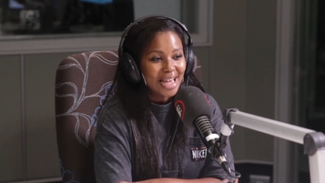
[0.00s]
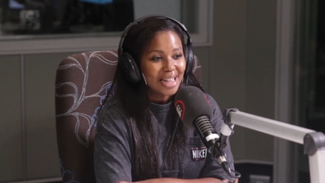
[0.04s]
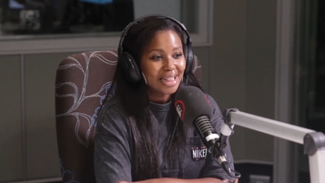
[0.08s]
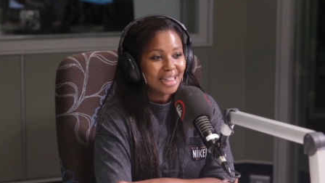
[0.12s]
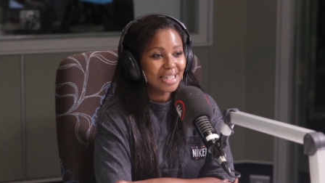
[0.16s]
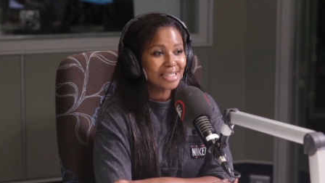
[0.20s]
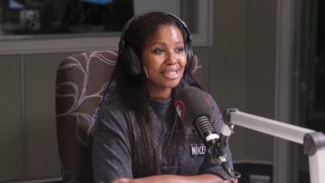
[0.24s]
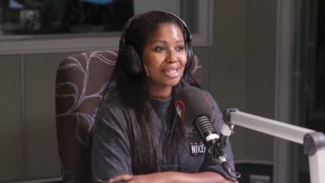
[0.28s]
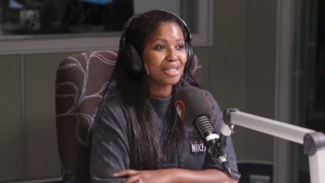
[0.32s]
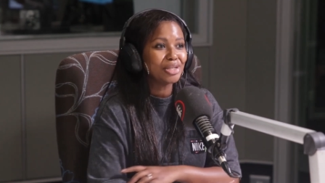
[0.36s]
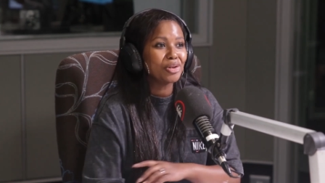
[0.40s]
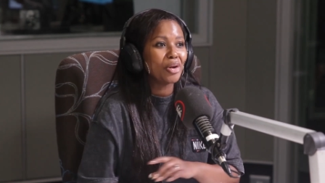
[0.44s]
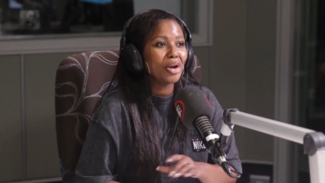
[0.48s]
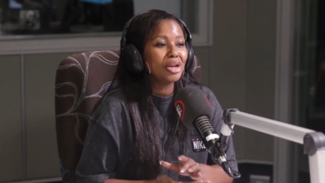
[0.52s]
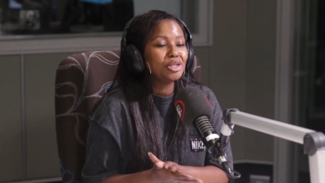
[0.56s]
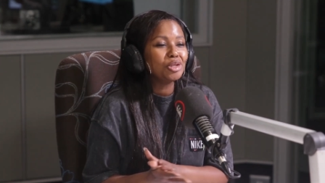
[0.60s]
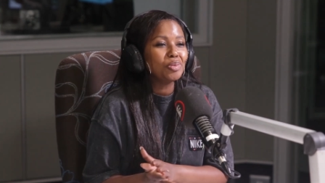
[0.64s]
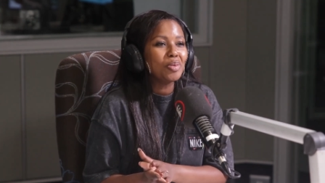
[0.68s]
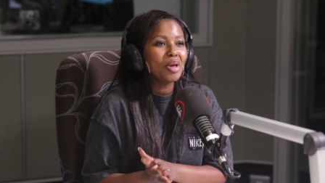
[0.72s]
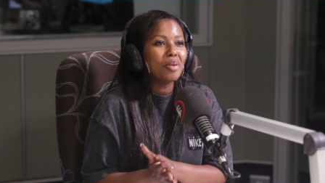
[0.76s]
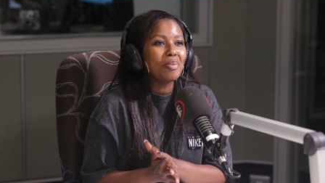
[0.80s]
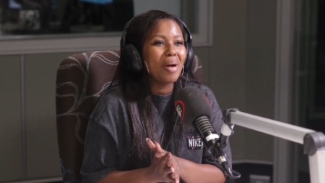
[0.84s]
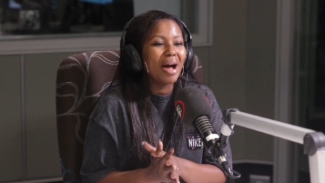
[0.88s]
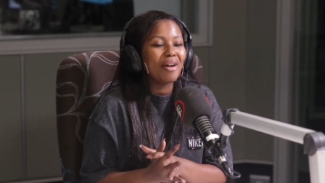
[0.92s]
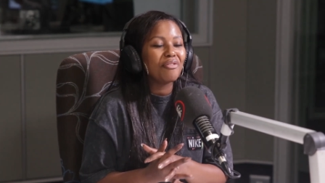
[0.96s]
This is going to
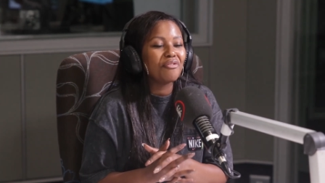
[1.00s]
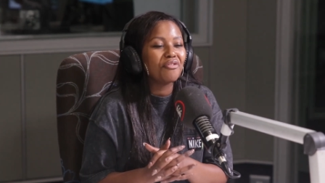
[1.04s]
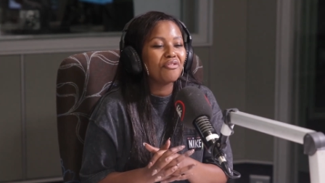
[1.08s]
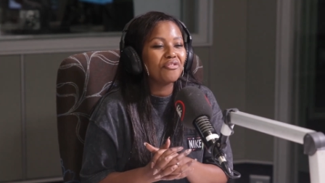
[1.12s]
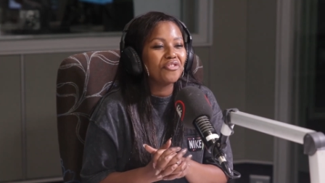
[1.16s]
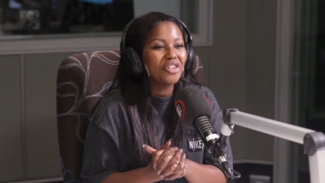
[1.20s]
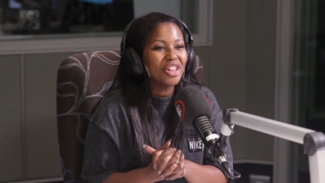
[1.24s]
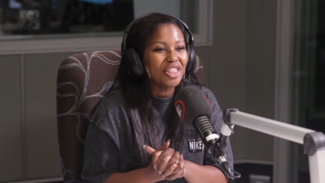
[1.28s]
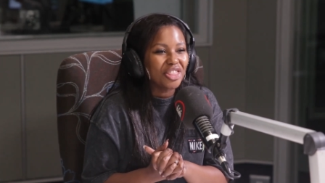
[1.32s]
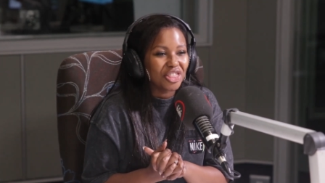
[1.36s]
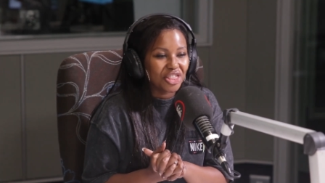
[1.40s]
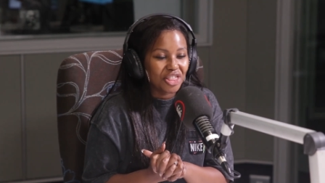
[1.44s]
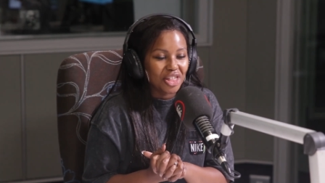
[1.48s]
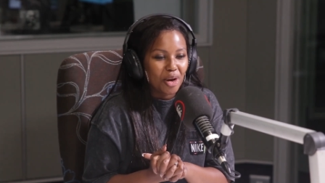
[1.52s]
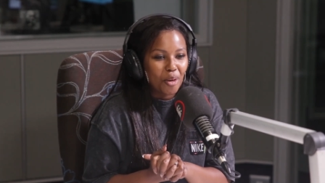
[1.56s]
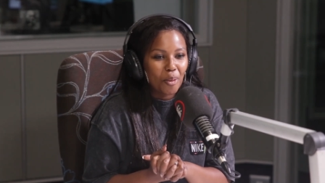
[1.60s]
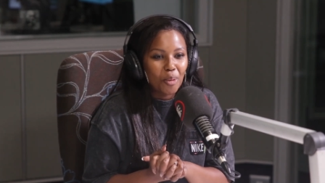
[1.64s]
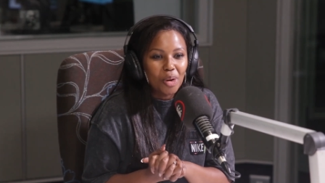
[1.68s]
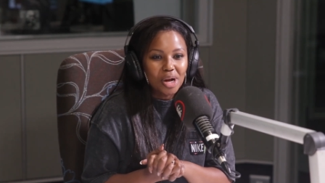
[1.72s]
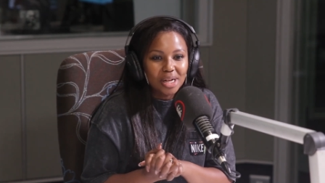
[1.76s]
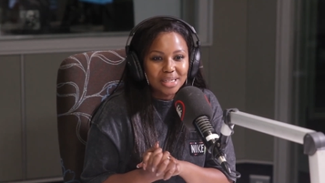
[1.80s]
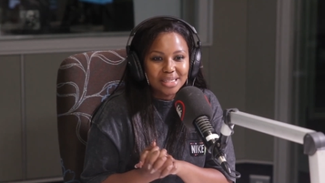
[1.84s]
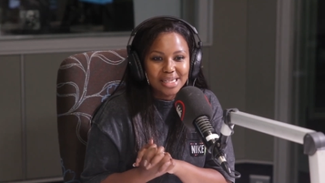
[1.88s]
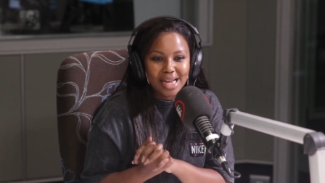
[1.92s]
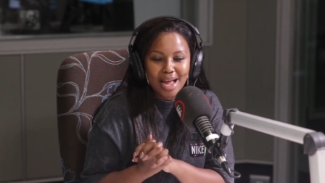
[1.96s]
be my fifth
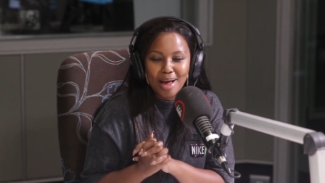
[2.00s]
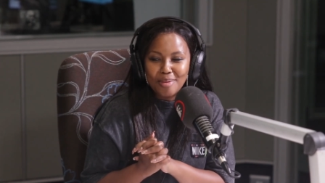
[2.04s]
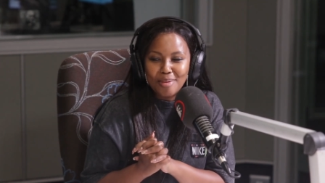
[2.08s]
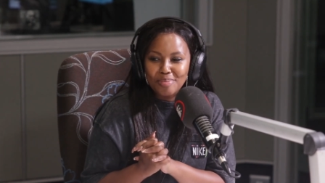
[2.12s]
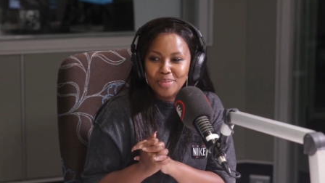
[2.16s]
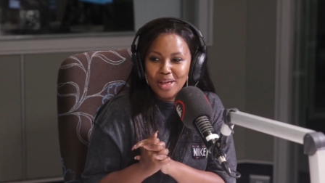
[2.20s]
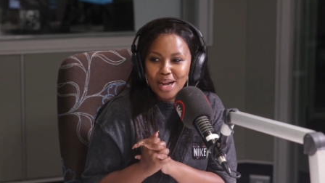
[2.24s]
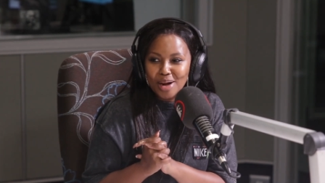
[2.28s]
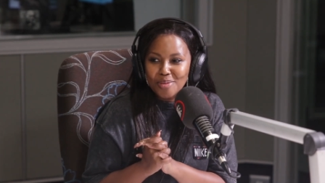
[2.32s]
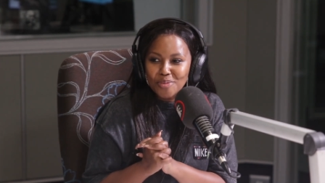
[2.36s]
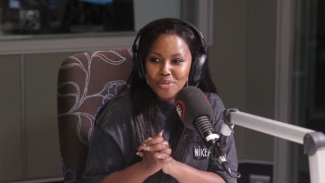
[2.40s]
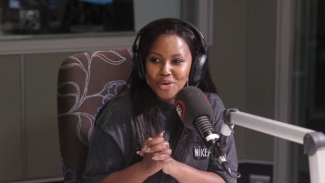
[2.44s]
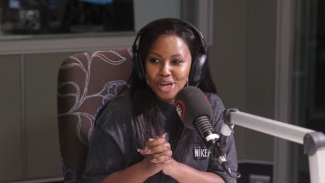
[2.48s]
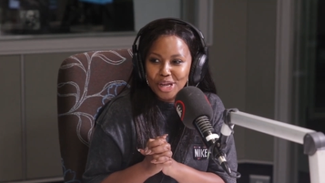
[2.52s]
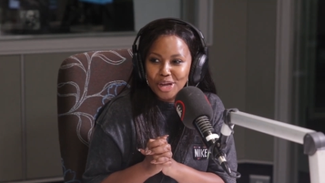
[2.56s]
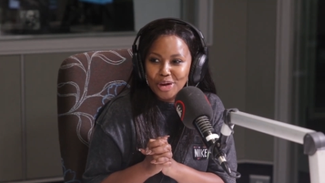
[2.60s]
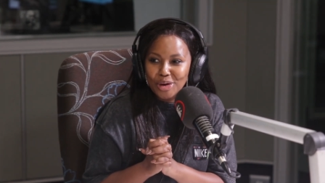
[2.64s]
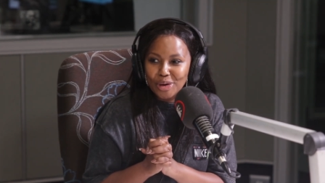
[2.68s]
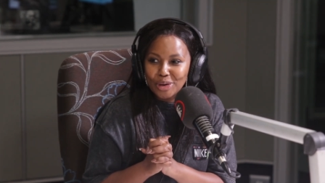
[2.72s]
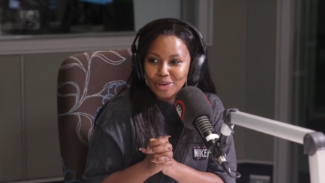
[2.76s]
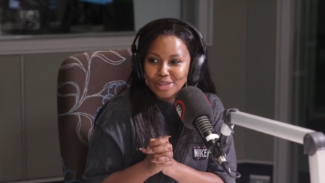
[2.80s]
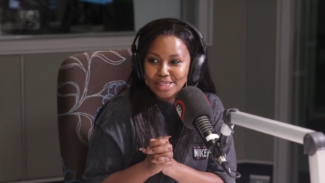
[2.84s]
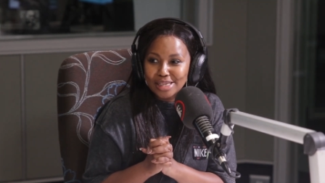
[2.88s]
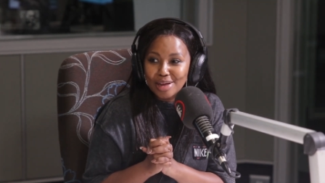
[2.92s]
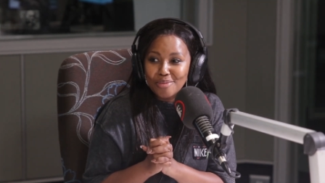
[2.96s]
World Cup that I'm
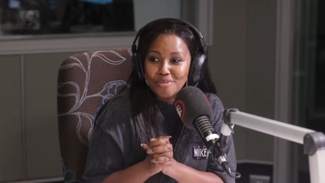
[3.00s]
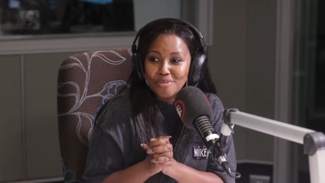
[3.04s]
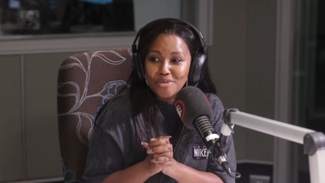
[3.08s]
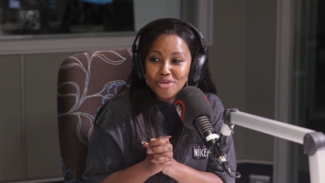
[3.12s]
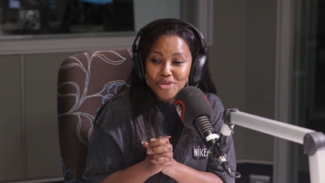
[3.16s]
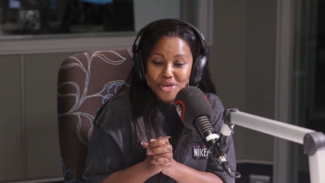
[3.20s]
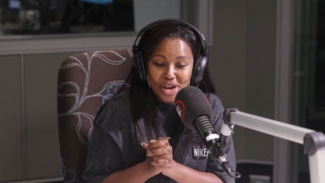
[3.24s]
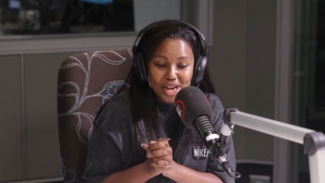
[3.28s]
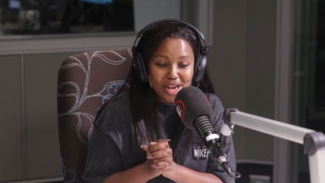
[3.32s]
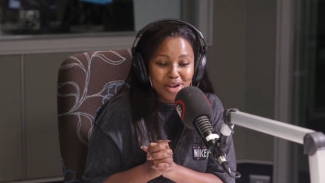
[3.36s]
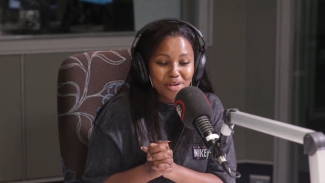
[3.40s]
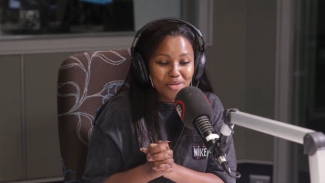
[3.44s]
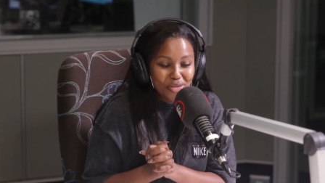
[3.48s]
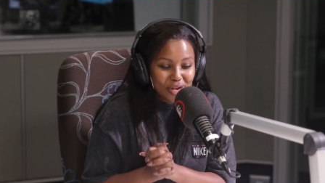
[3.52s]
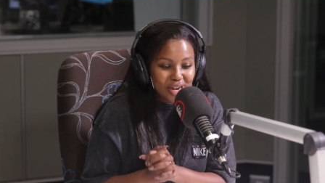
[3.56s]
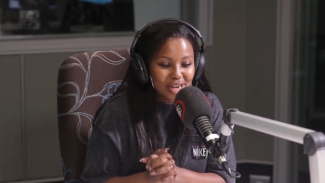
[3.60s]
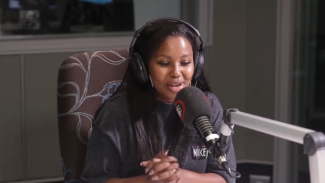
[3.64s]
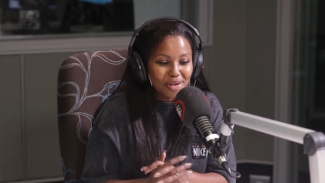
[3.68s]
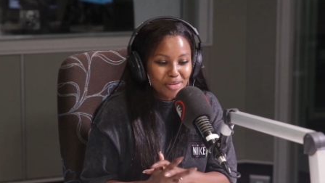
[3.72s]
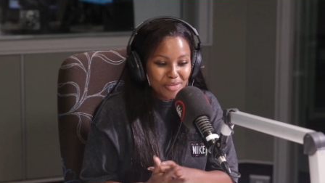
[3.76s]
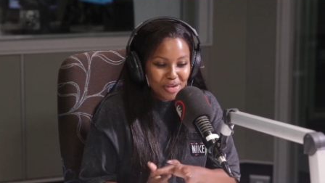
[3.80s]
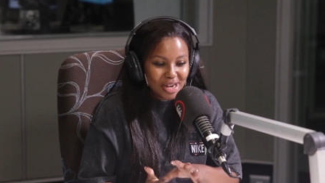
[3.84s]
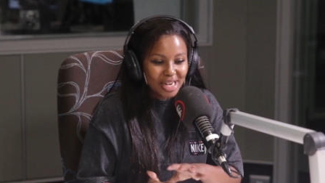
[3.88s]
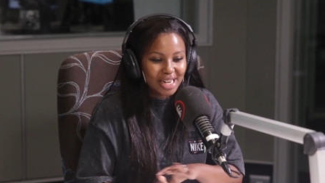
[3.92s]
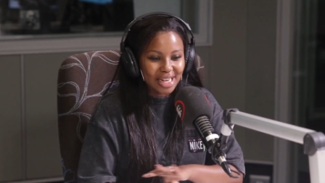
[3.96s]
working on. So I'm really,
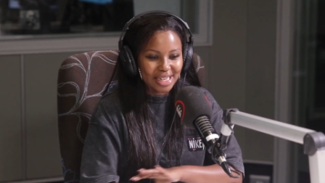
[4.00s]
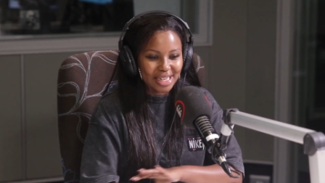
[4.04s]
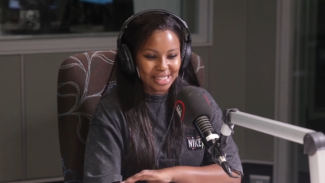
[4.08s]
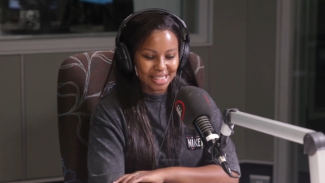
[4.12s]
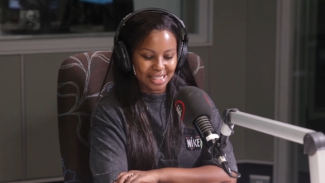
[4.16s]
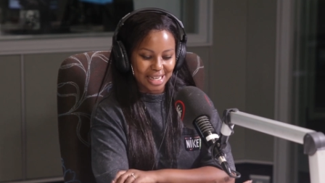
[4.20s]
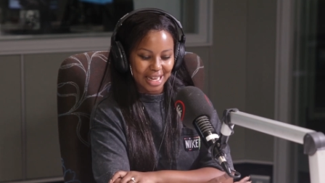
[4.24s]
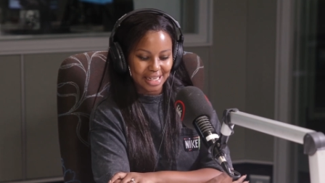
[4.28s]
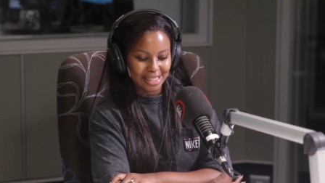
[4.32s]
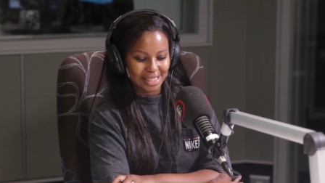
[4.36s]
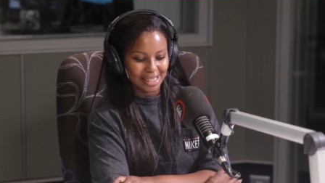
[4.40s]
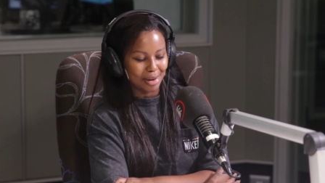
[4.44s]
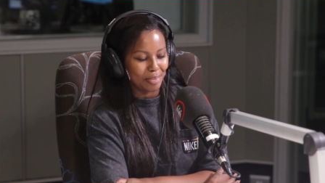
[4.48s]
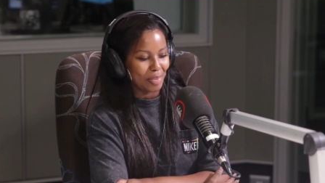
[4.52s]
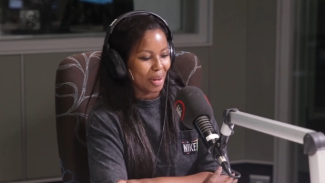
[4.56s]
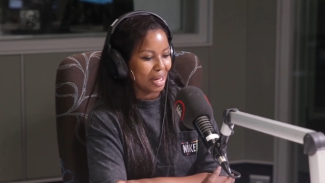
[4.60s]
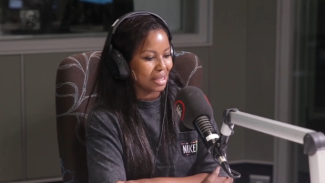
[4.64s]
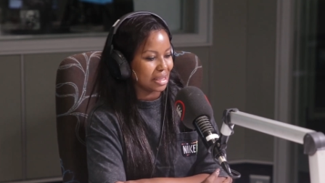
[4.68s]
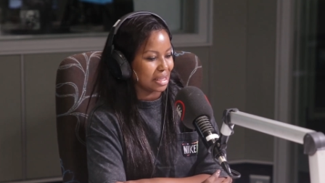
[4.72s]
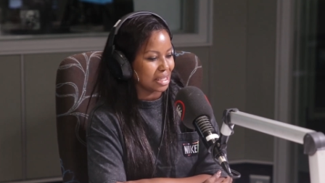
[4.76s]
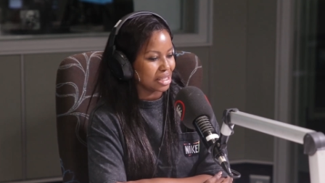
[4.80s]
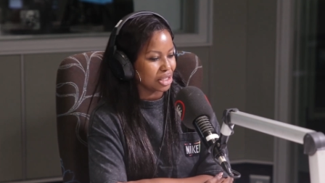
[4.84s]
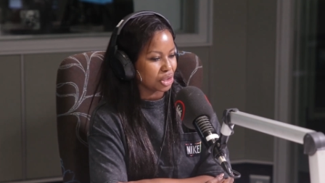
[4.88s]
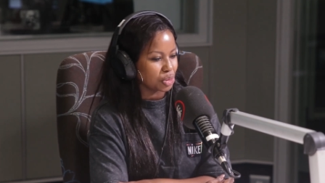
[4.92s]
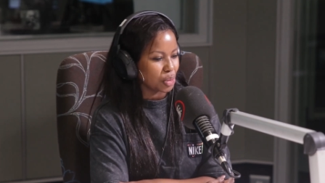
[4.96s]
really, Whoa. really excited well
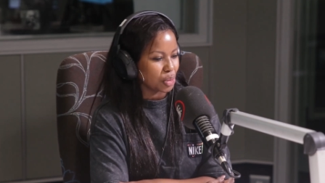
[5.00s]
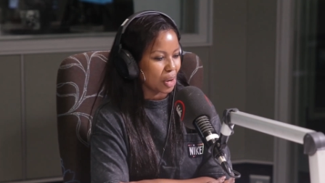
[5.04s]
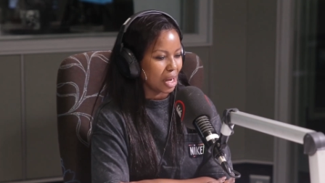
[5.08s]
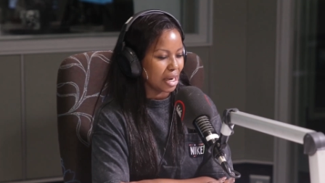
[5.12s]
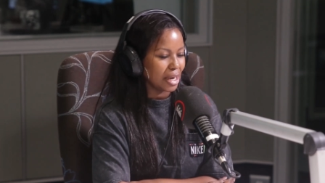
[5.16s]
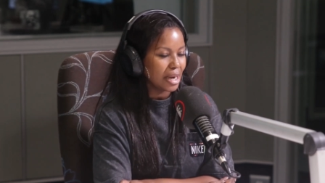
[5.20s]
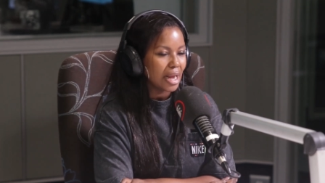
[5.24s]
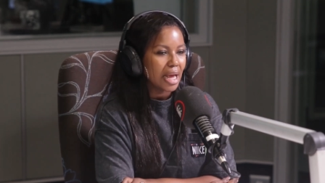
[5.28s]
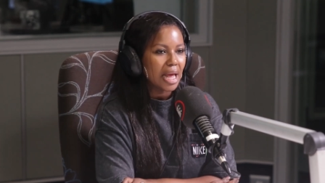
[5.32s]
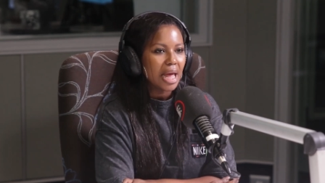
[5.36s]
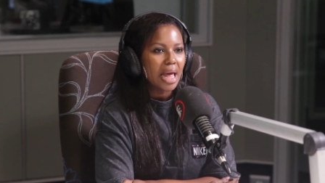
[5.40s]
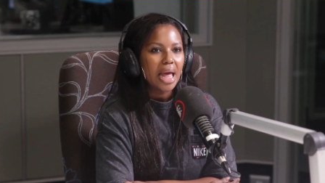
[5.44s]
about this one.